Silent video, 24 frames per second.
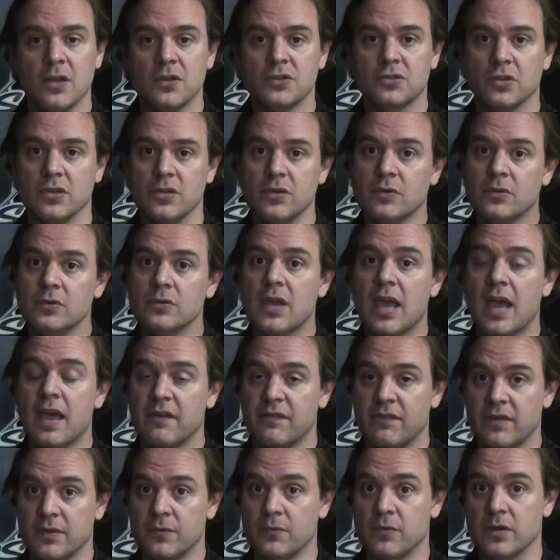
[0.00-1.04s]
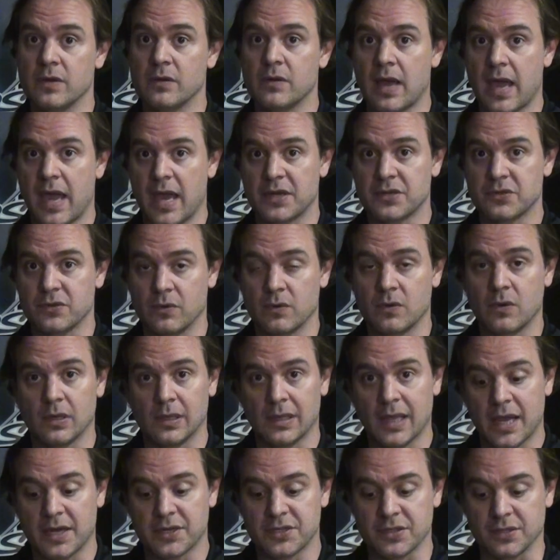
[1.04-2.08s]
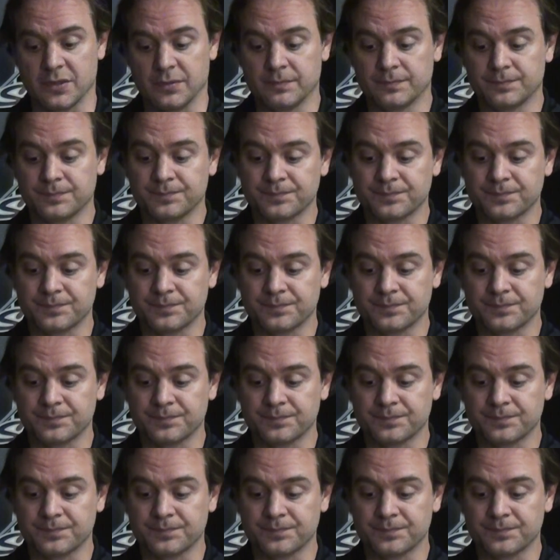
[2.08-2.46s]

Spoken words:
so you could have a real actual collection.